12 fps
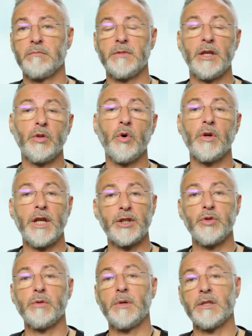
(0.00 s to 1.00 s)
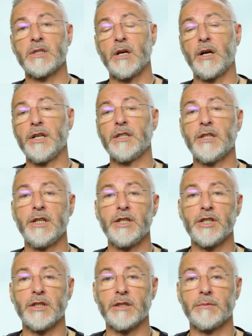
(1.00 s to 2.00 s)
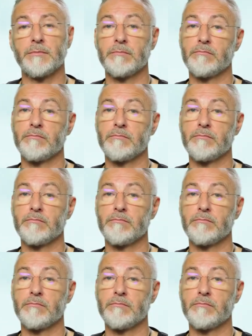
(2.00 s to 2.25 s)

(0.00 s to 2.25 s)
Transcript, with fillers: they know that humans are intelligent.